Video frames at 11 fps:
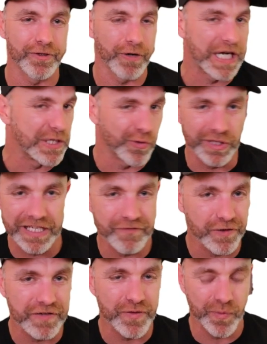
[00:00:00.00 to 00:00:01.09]
green, or
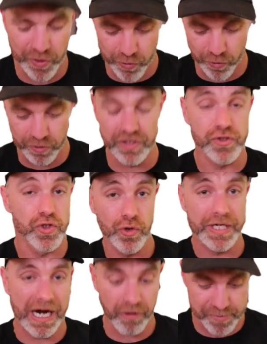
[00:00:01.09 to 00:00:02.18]
livery if you want to call it. 2
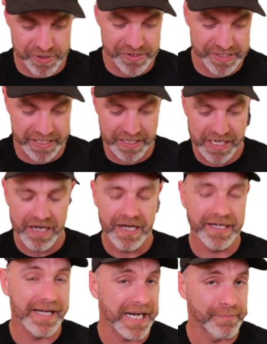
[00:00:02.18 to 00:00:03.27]
car options here,
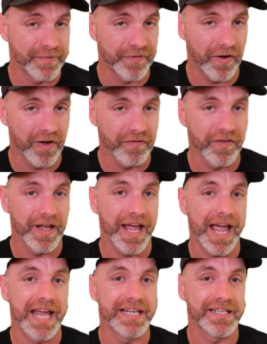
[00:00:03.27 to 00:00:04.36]
car number 5
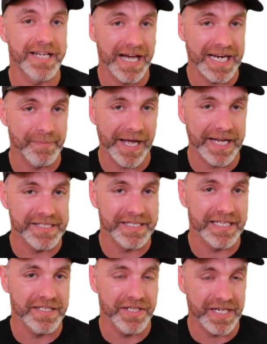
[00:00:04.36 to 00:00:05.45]
and car number 18.